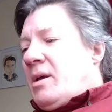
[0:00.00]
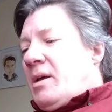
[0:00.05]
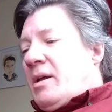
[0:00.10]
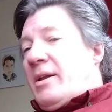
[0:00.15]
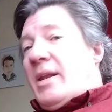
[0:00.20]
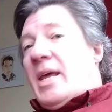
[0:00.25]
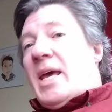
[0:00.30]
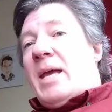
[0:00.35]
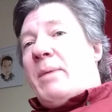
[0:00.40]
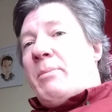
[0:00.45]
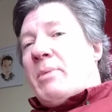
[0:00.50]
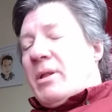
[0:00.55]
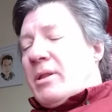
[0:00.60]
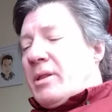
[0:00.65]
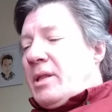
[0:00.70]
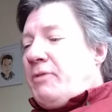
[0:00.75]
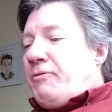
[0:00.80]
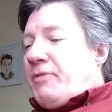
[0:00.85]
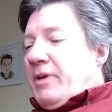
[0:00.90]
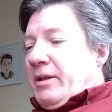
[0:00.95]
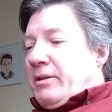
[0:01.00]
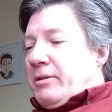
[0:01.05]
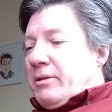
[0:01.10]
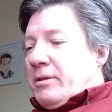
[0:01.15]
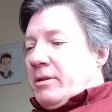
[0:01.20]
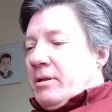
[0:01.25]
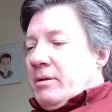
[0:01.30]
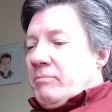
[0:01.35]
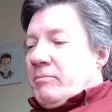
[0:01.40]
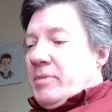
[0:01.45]
Name
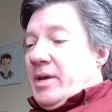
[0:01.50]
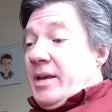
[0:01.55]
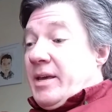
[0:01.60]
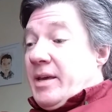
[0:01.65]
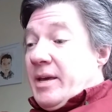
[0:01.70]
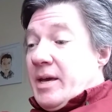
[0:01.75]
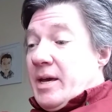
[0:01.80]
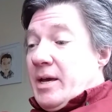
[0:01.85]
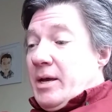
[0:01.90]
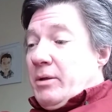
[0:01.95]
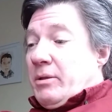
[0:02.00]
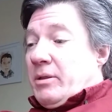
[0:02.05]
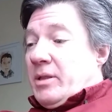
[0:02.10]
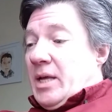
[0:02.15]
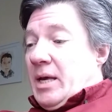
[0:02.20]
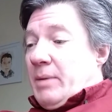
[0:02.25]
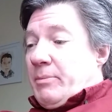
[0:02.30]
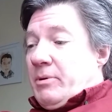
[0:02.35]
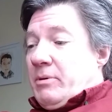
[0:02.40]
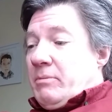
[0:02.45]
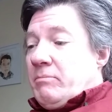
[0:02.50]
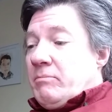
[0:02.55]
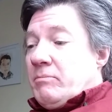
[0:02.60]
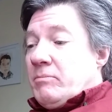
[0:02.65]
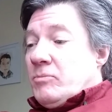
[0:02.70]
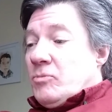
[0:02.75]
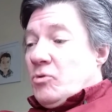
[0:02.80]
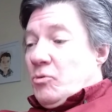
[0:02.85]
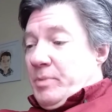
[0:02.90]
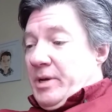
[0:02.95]
Cephas, a.k.a. Simon
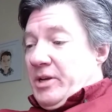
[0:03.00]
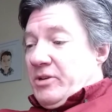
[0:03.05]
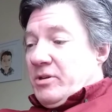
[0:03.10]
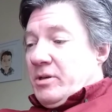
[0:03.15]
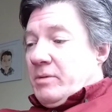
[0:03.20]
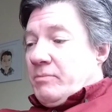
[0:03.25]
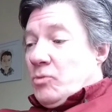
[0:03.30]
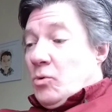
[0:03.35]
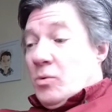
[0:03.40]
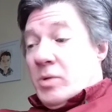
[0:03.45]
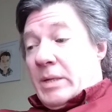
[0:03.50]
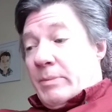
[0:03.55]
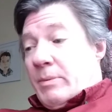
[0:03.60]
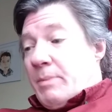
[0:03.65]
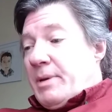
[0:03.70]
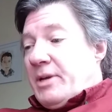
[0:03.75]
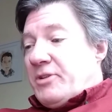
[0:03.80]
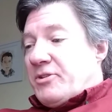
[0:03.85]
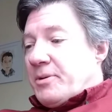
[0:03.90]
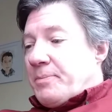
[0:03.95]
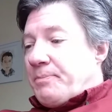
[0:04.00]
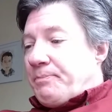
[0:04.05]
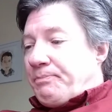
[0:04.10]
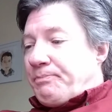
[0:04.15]
or Peter, or Simon Peter.